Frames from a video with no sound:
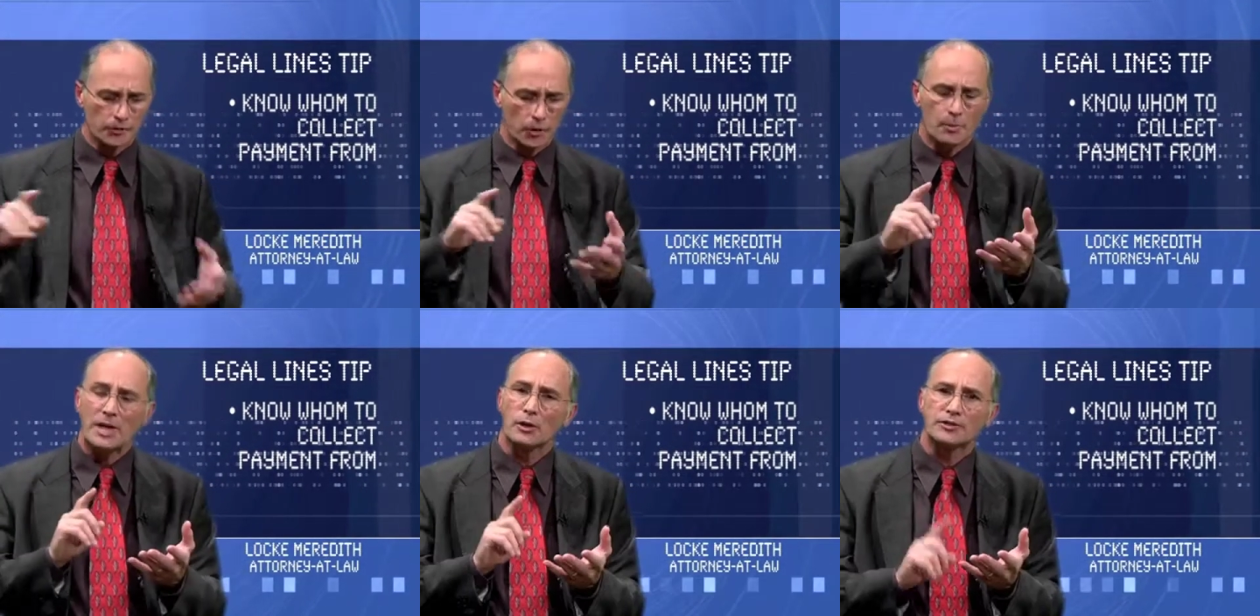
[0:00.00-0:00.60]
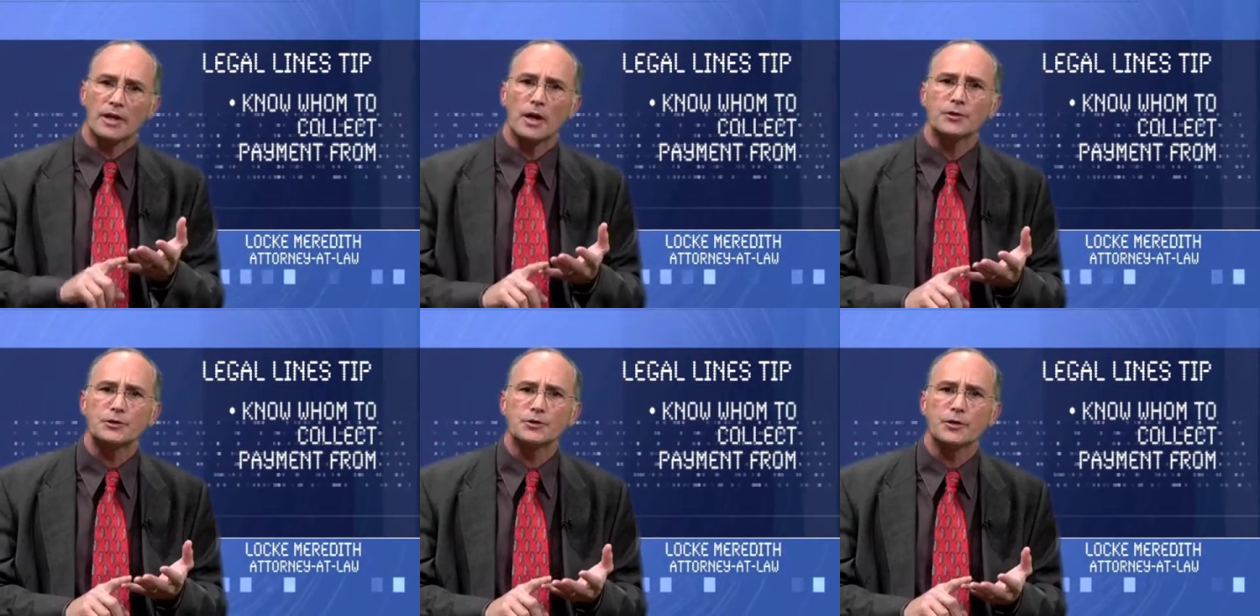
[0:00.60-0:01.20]
So you may look to
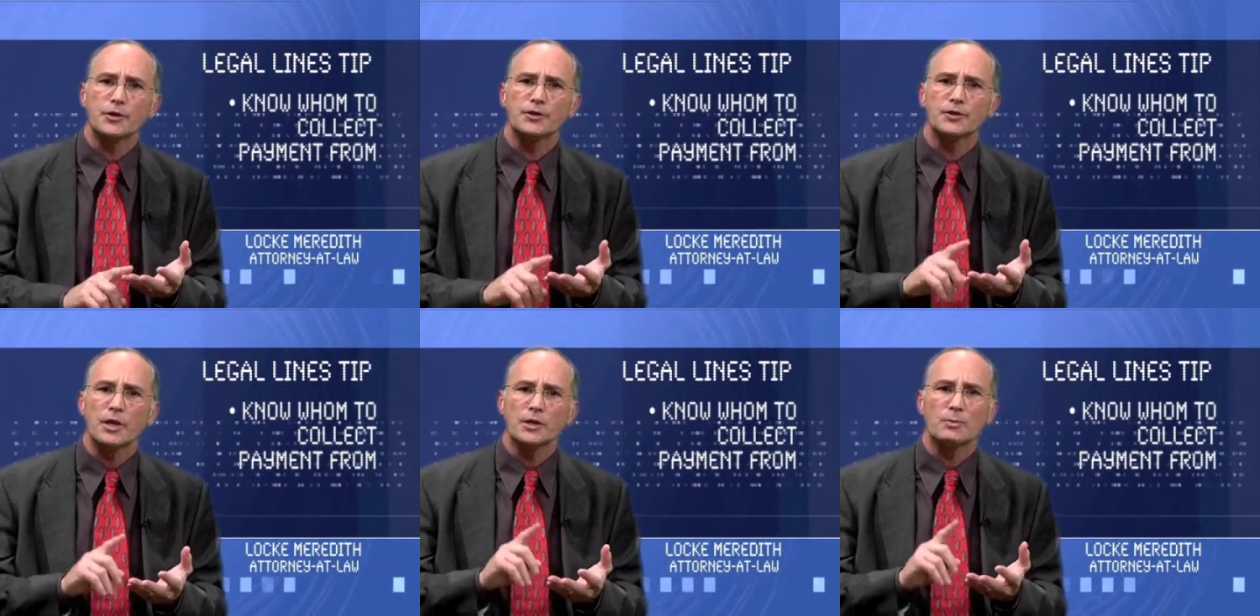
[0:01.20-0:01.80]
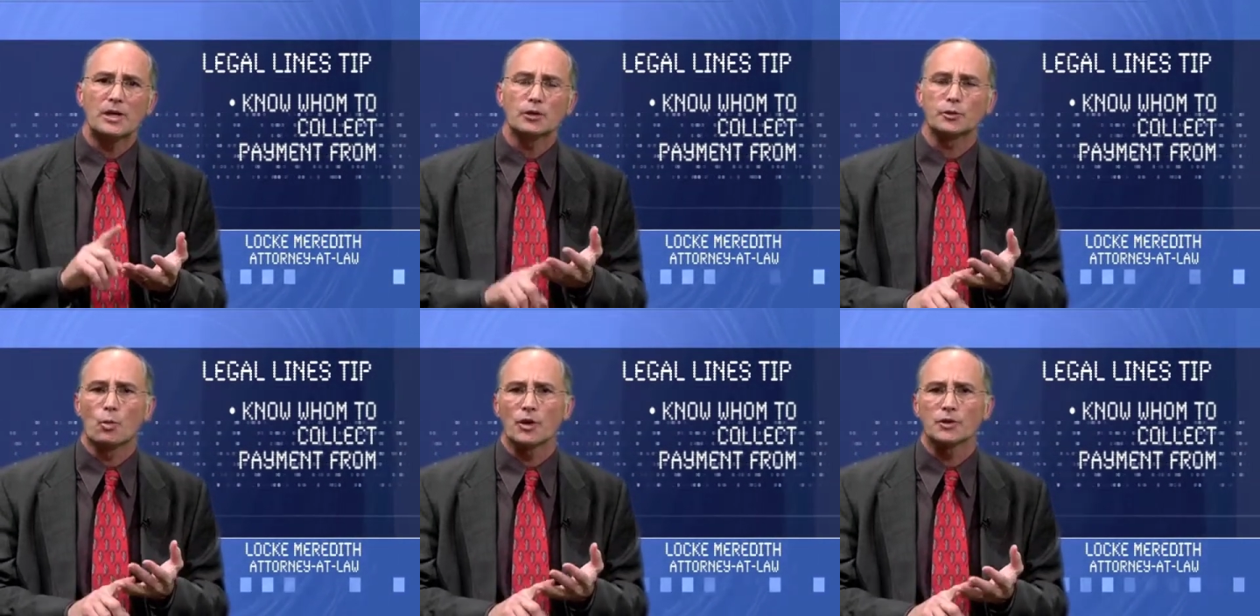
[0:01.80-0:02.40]
health insurance, you may look
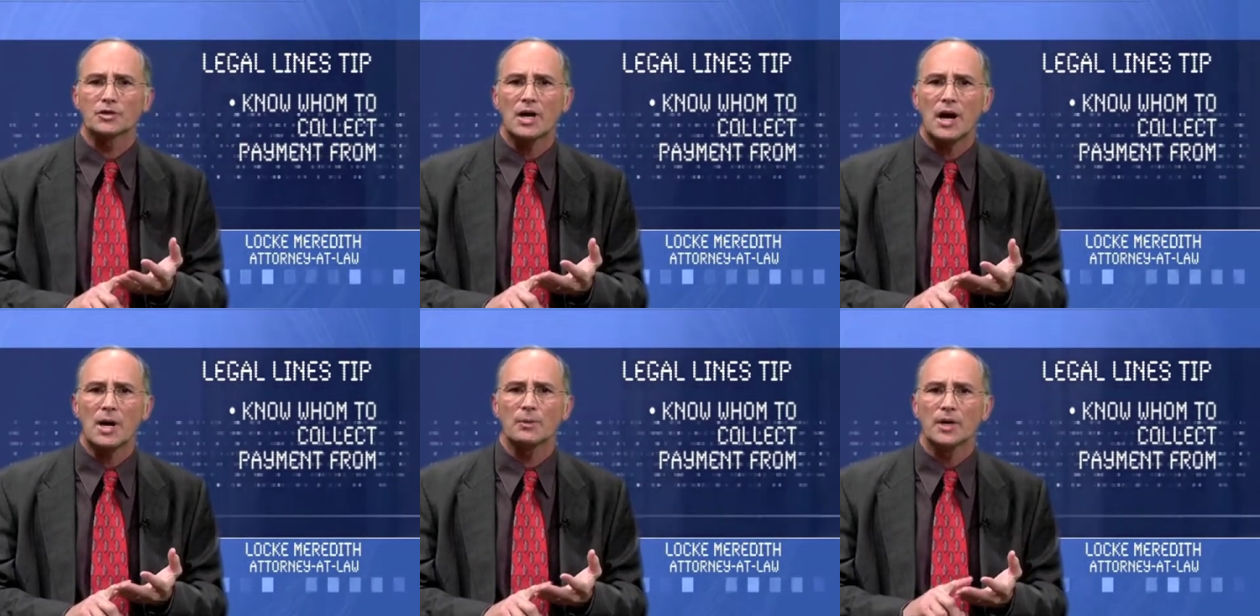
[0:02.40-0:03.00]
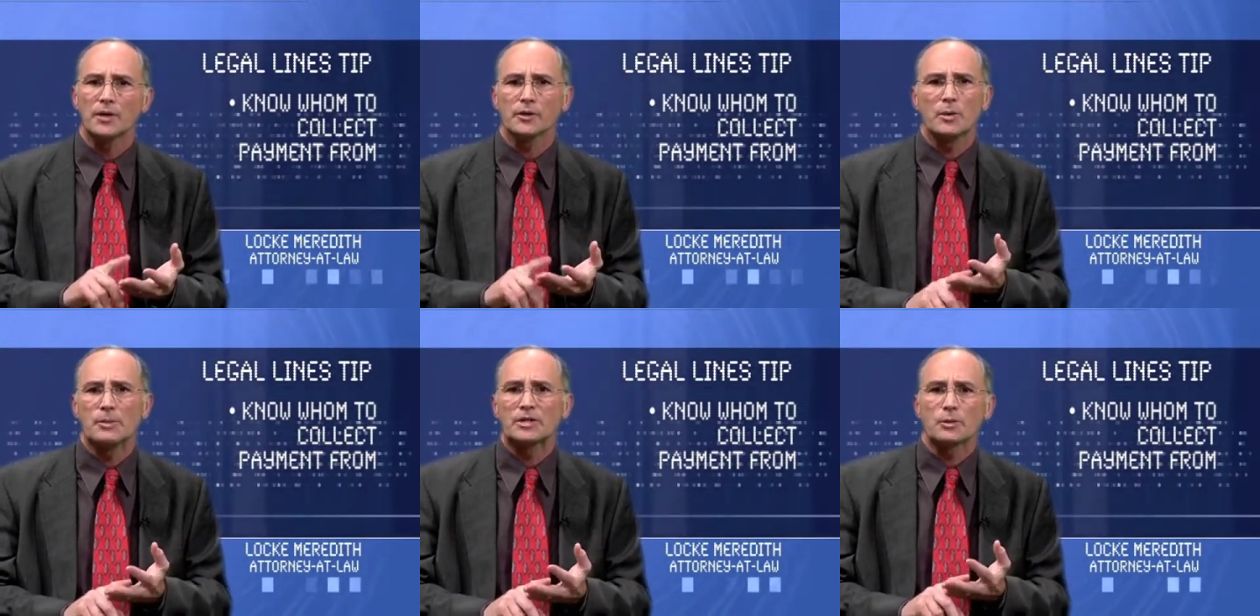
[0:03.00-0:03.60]
to workers' comp, there
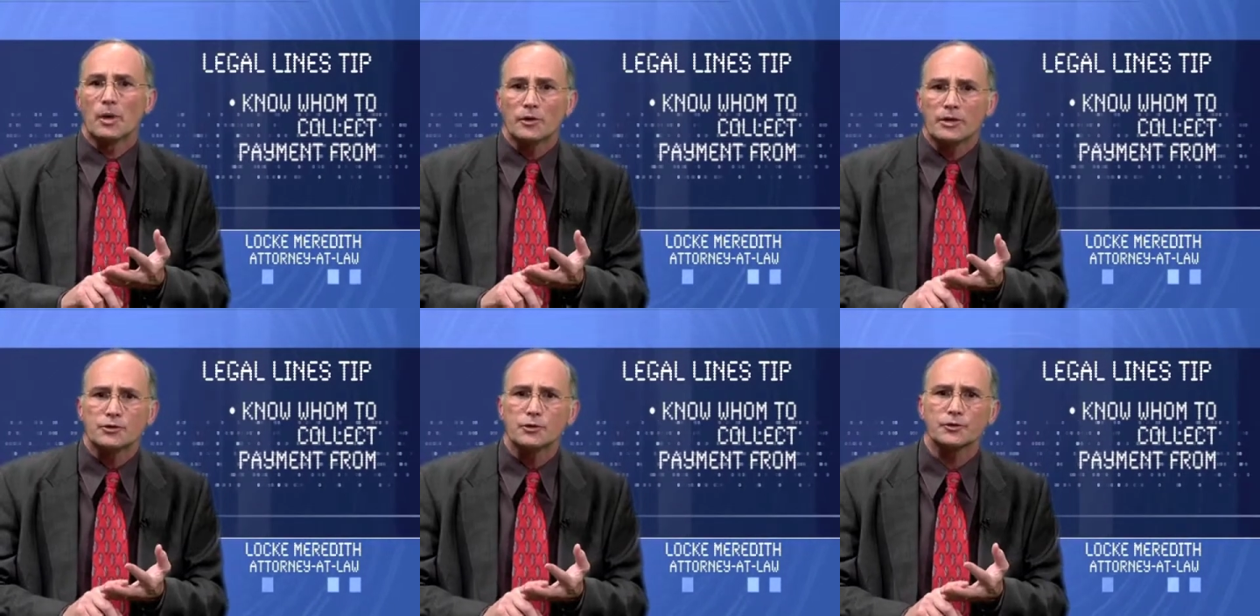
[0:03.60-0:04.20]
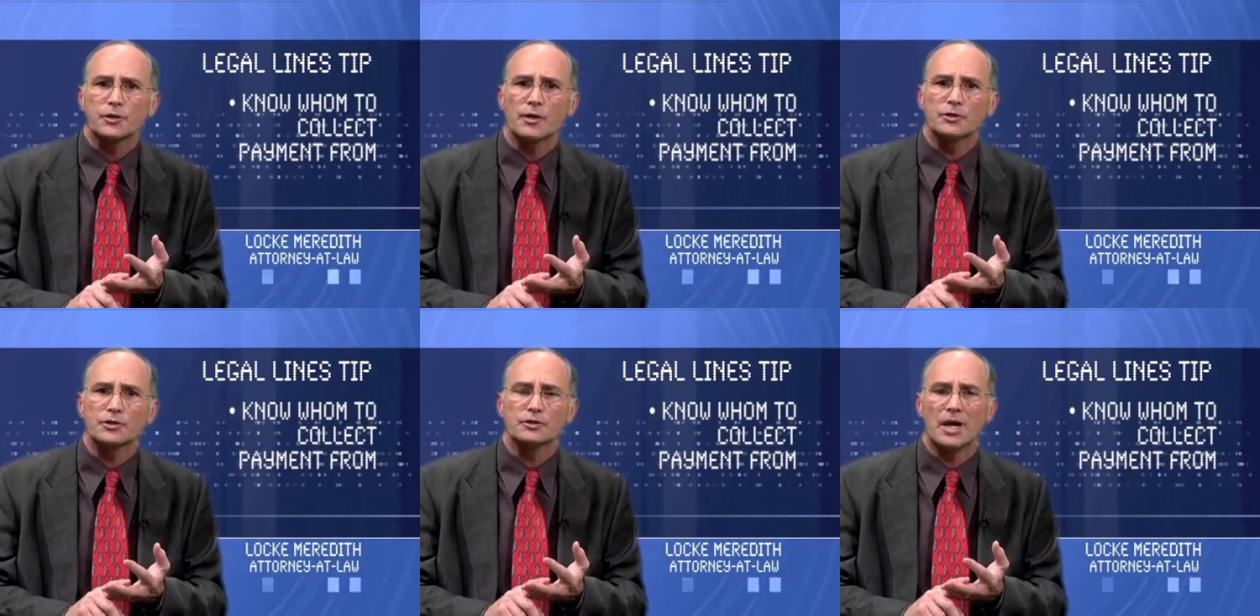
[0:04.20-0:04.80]
may be some other insurance
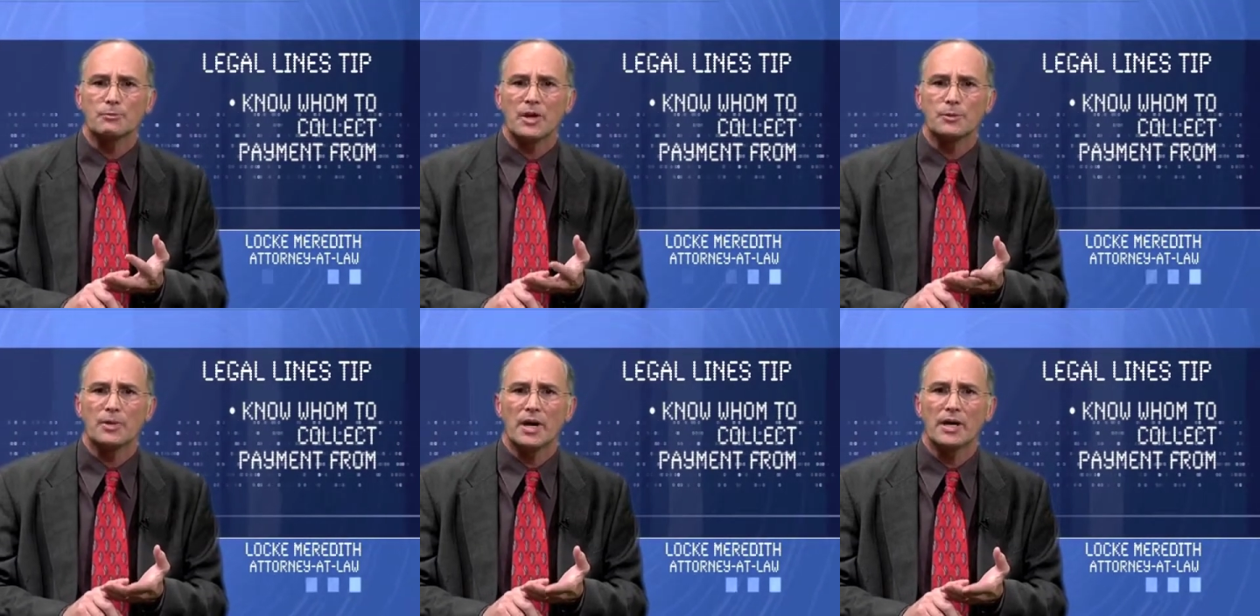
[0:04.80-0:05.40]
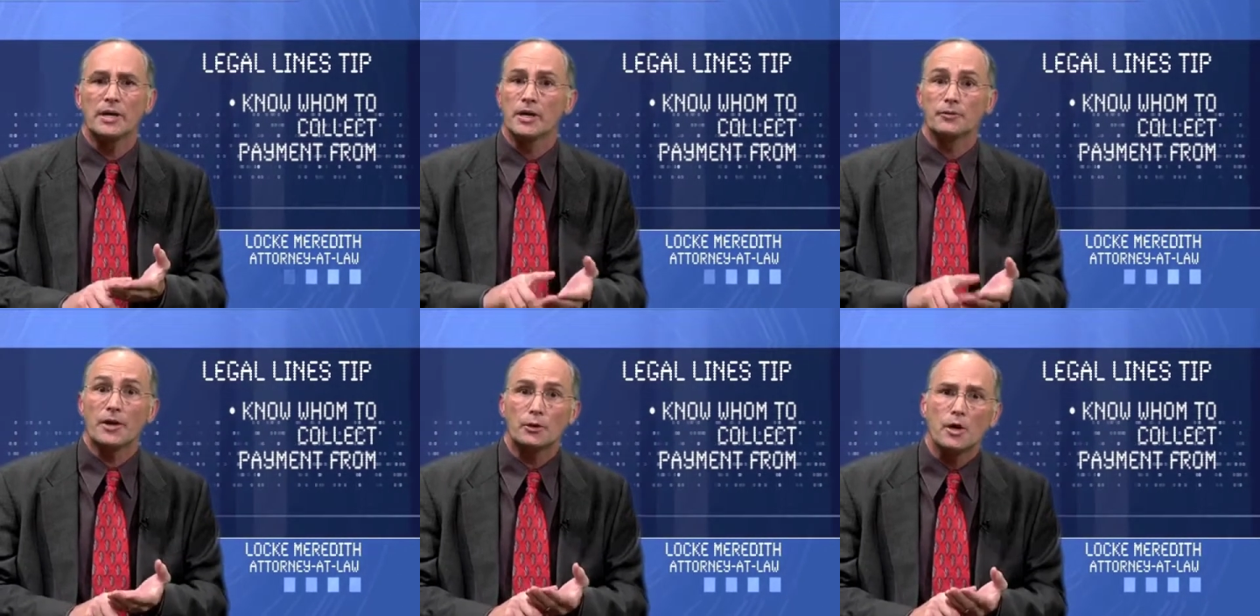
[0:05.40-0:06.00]
coverages like MedPay,
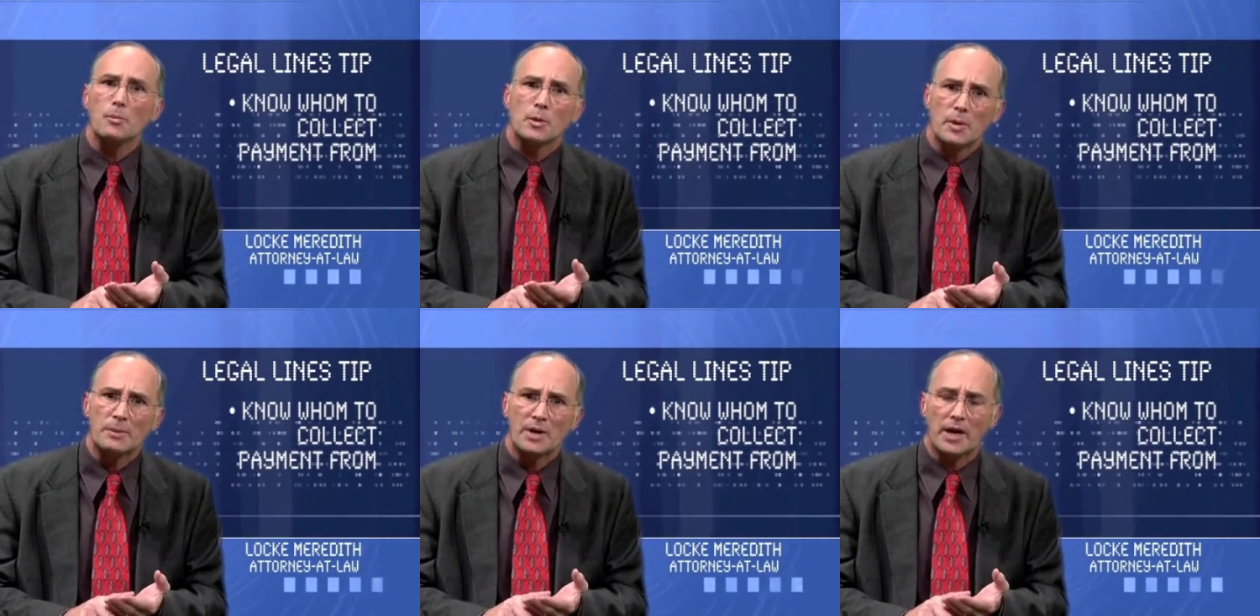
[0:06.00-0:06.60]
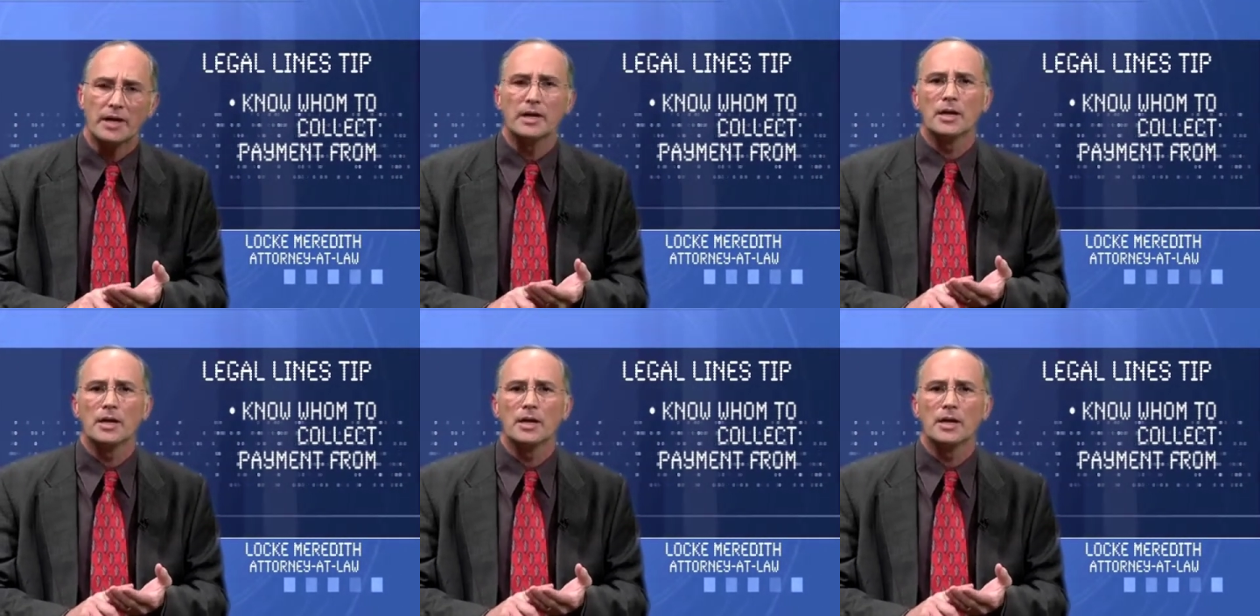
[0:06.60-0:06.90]
federal government may pay.